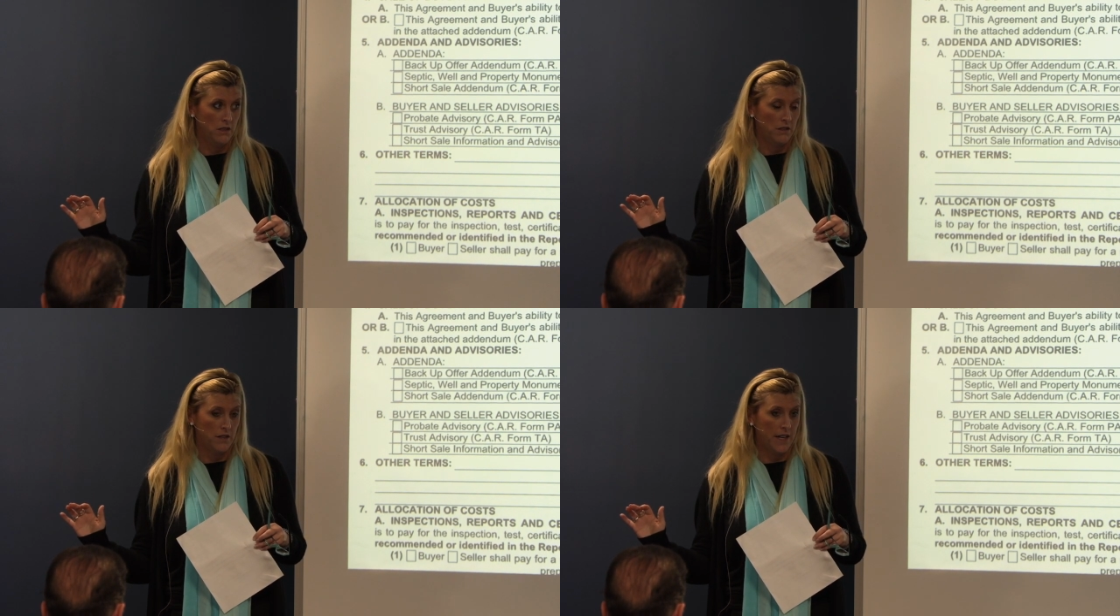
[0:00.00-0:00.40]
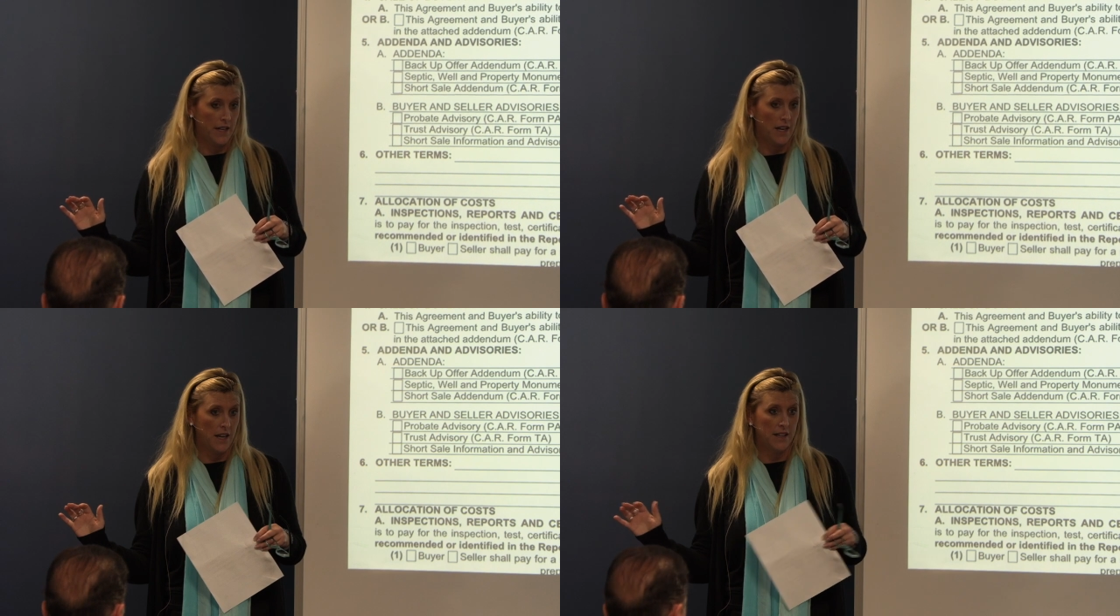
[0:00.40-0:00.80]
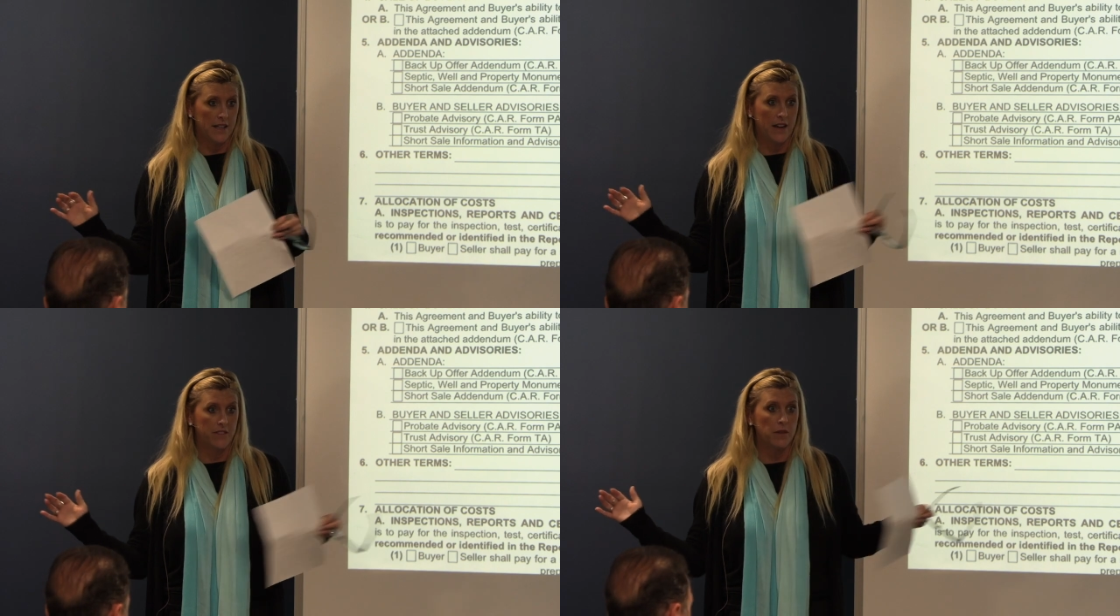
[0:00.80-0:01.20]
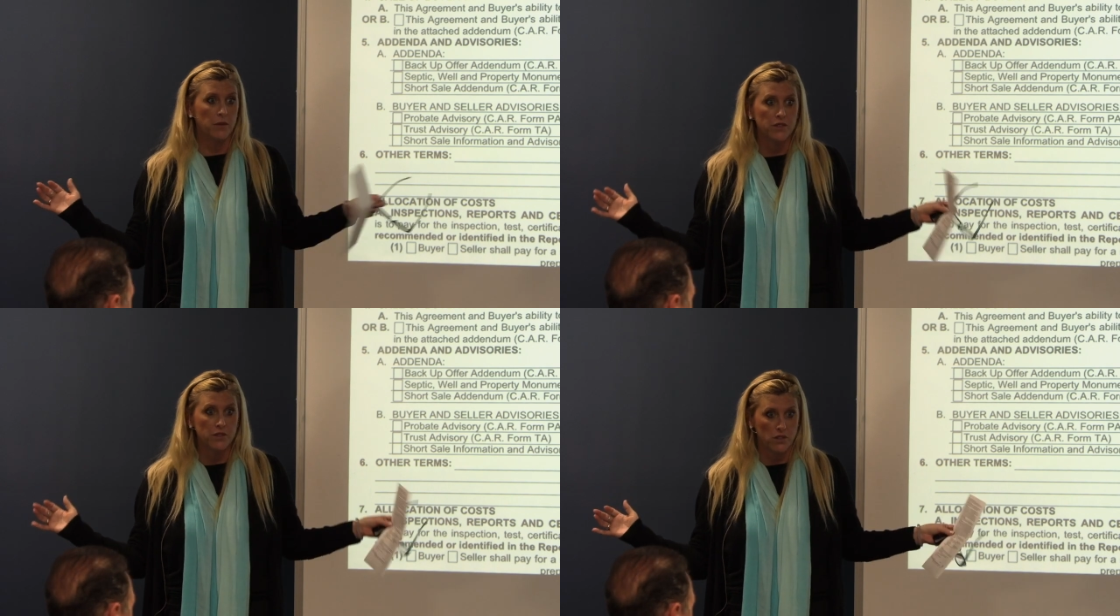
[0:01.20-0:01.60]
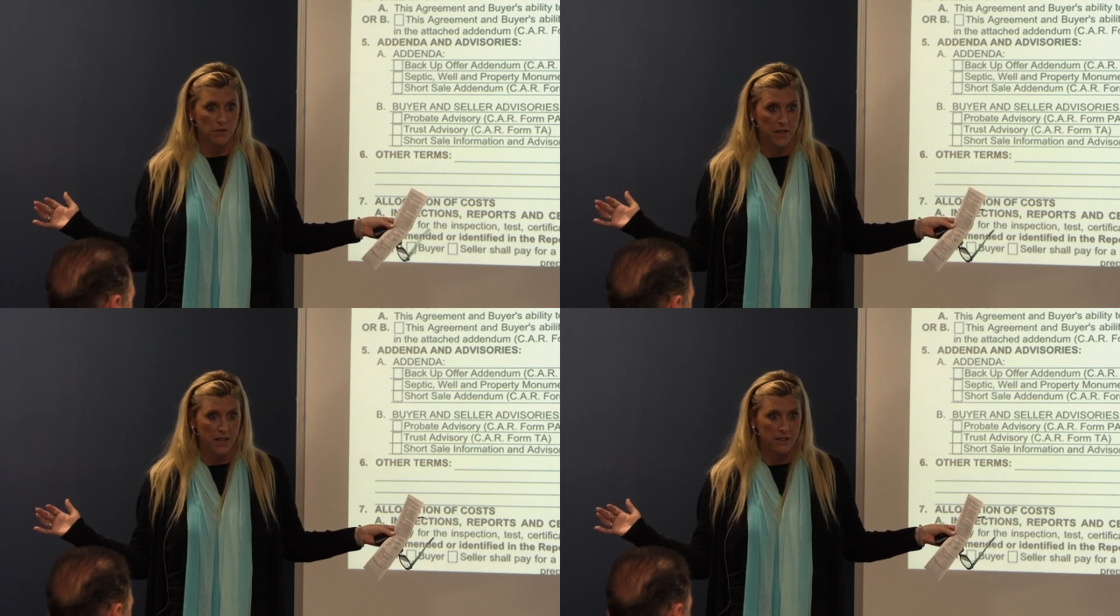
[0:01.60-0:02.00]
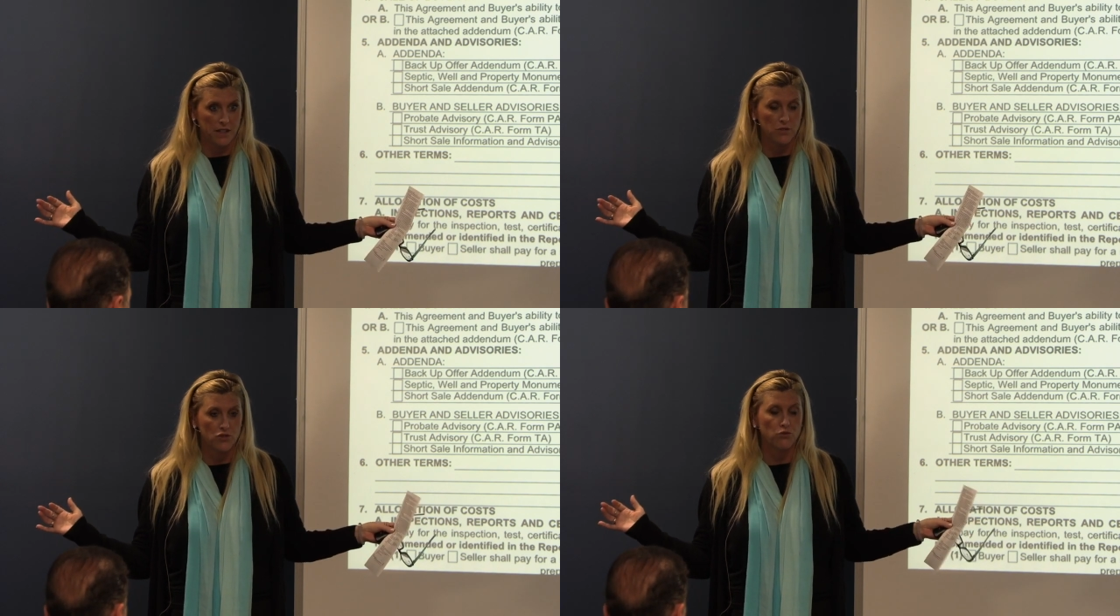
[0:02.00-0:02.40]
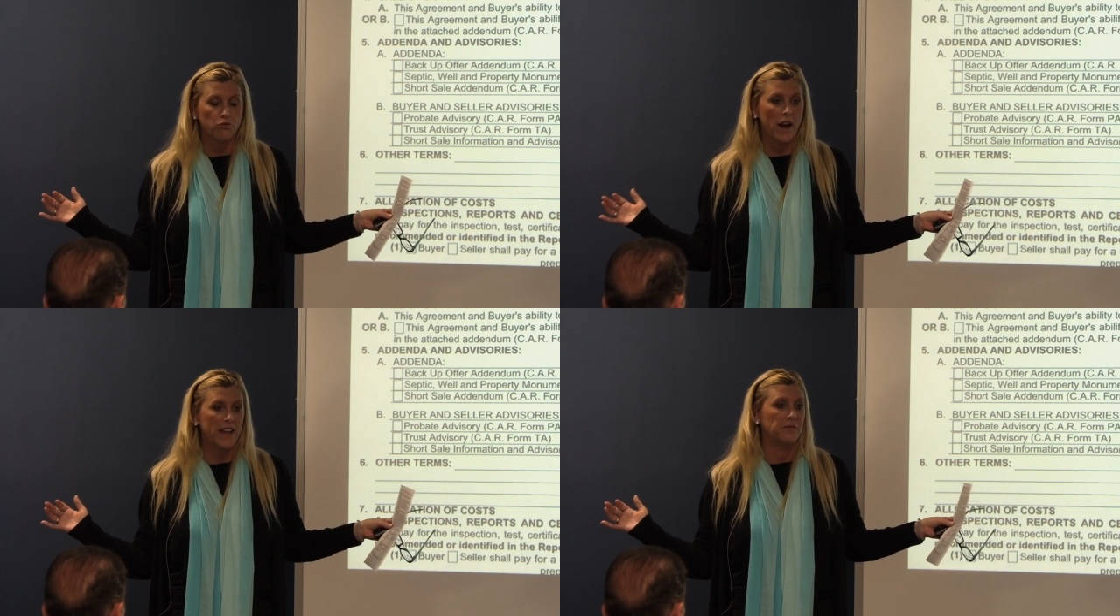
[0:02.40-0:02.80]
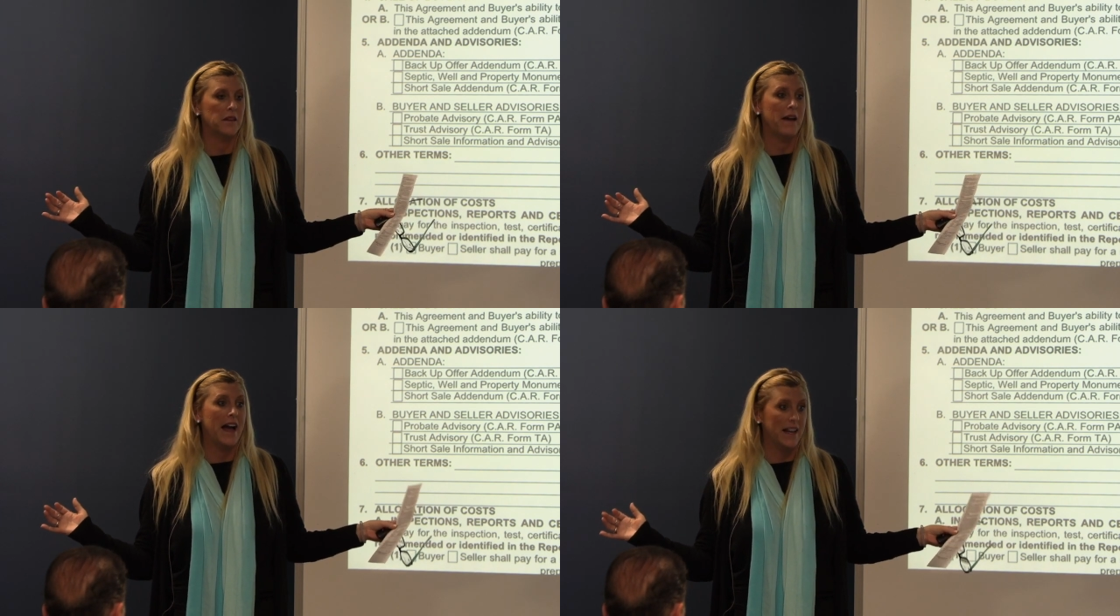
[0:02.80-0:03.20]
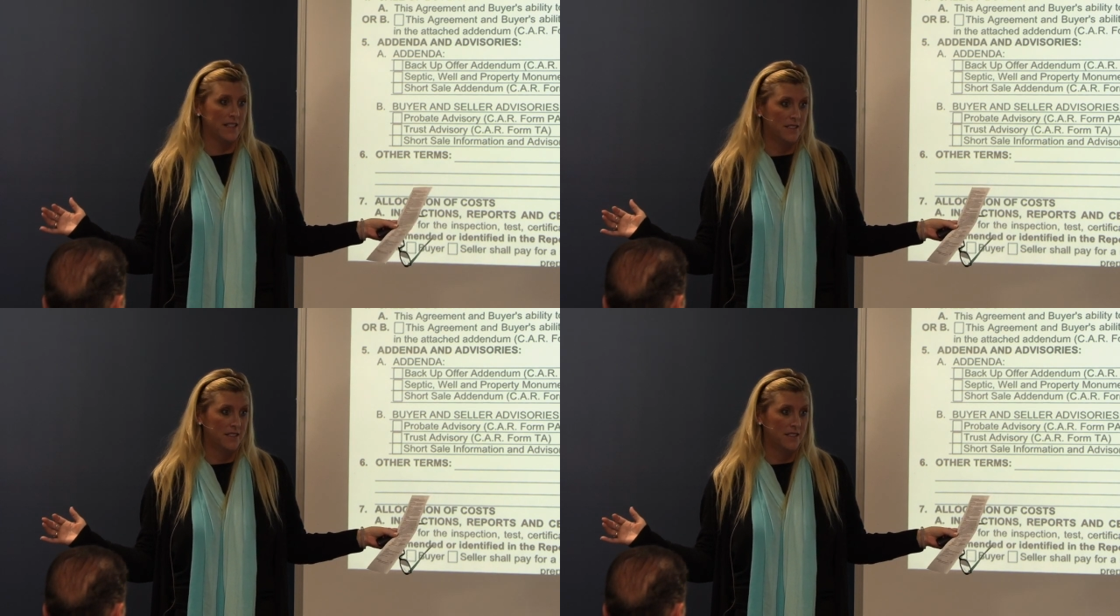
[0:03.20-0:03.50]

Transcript: Right? I like having my windows open. That would drive me mad.